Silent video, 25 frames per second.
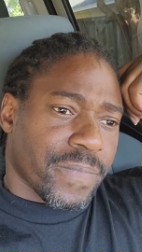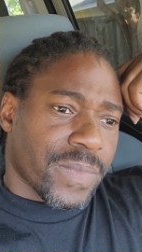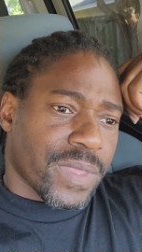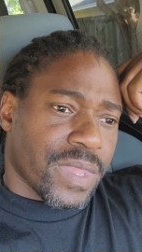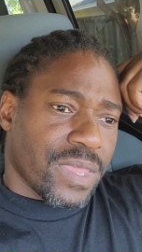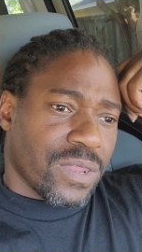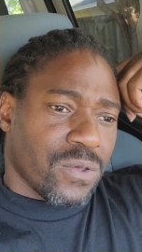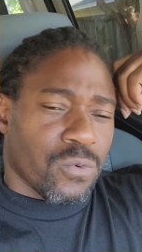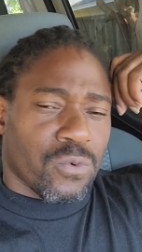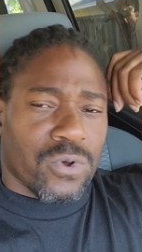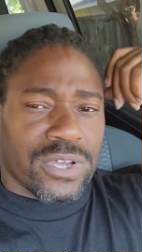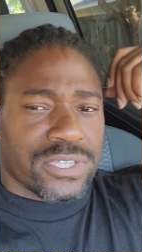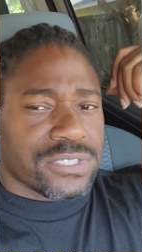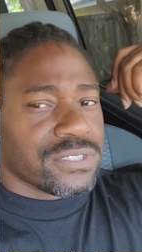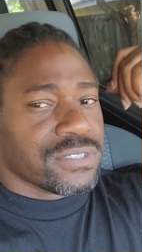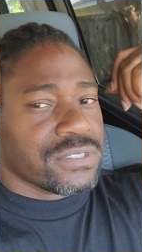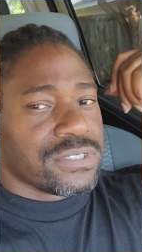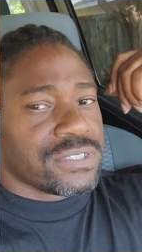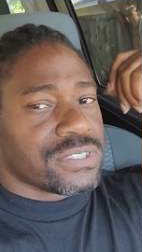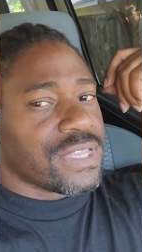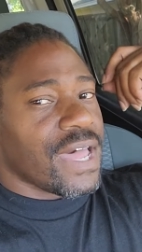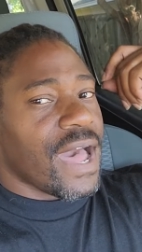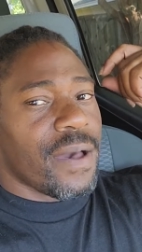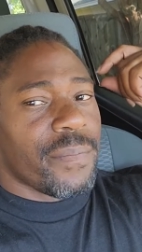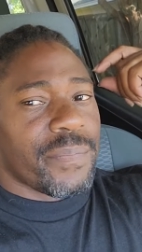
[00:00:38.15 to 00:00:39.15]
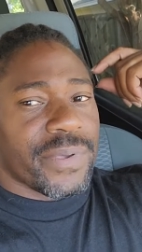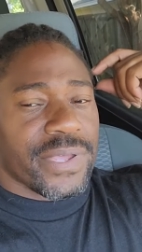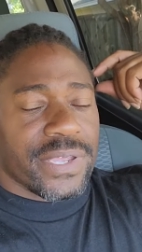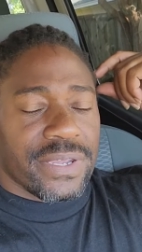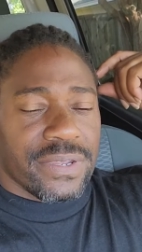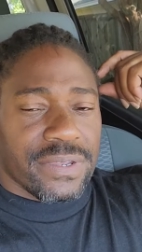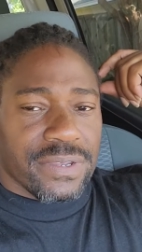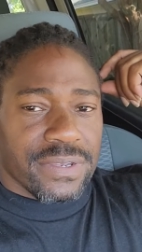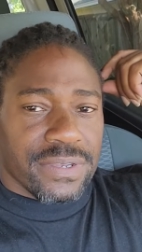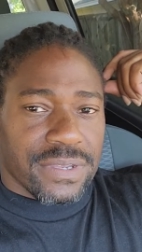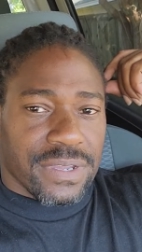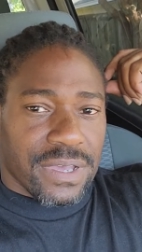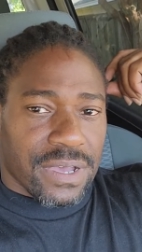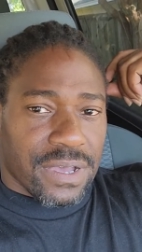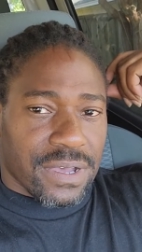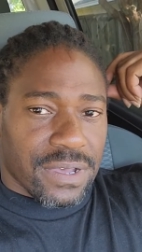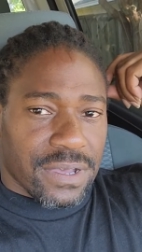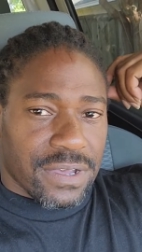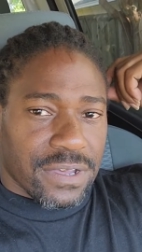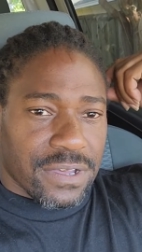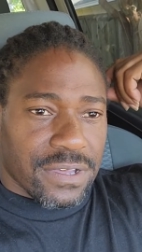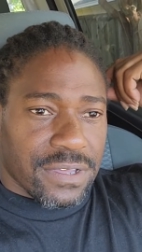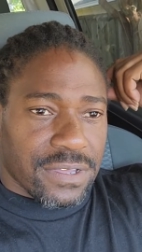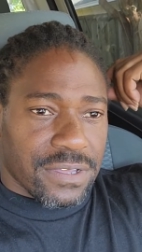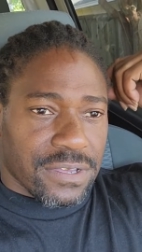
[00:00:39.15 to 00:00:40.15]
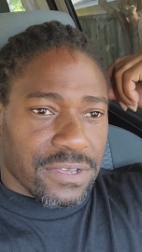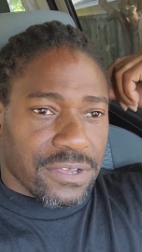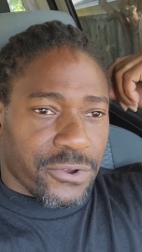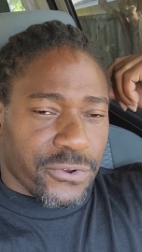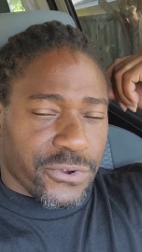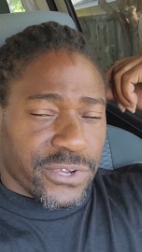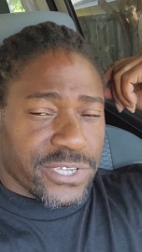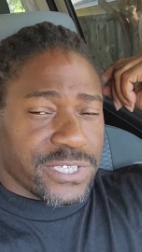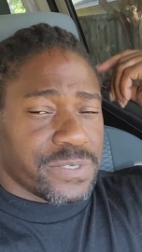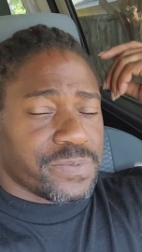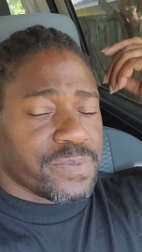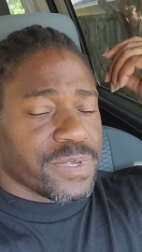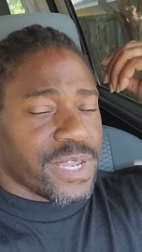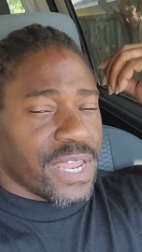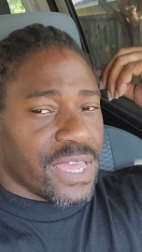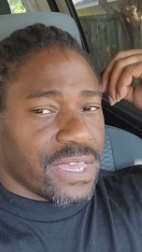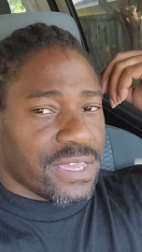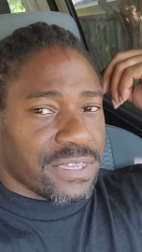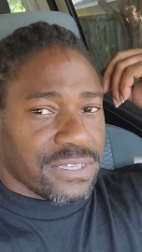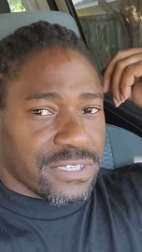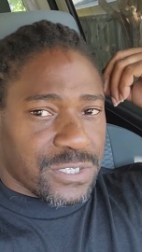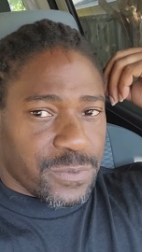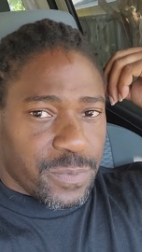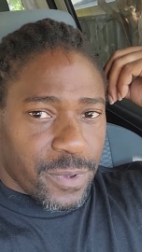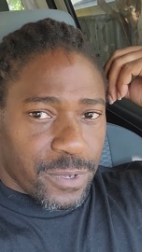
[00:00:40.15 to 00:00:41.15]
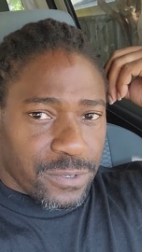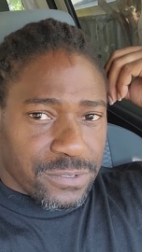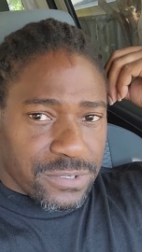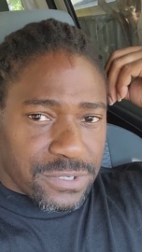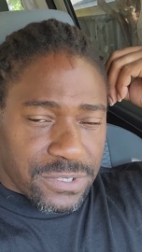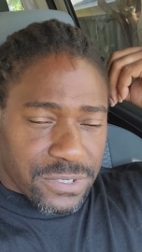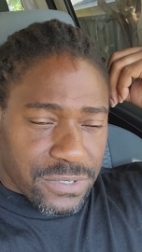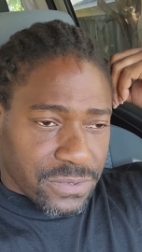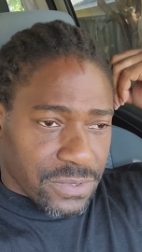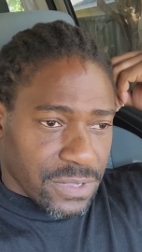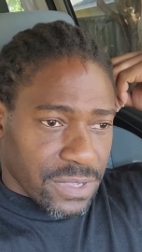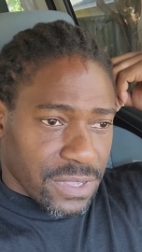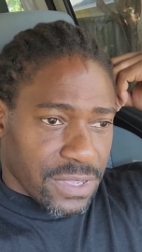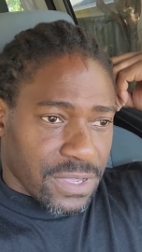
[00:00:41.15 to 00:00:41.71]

it wasn't stopping crisp like it's supposed to.